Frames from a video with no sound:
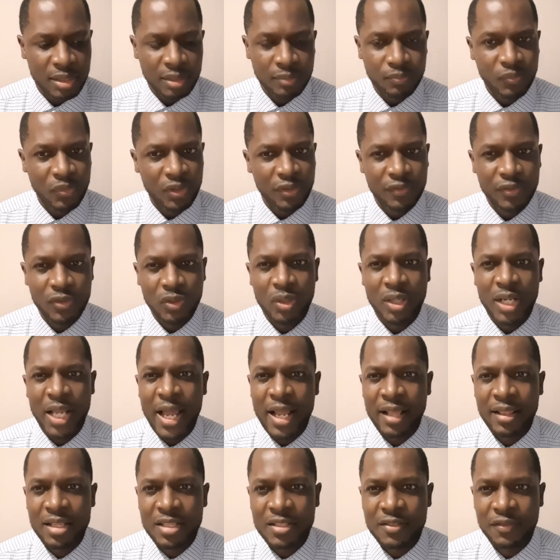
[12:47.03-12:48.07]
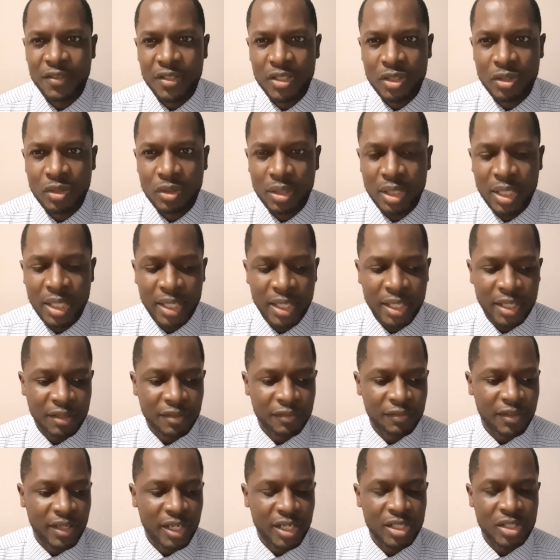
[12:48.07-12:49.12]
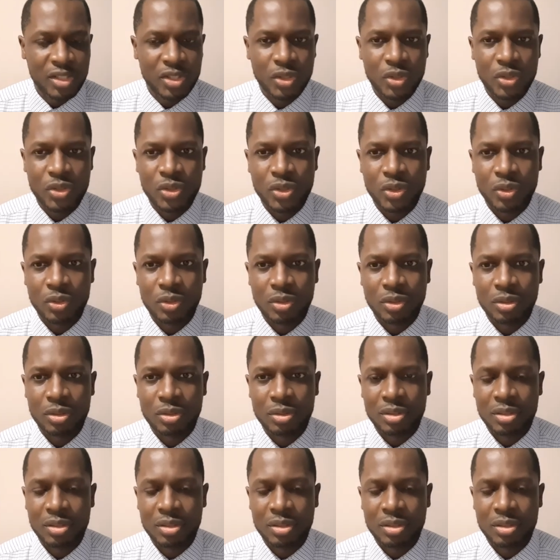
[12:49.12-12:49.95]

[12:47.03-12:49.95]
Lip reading: if you like this video, I invite you to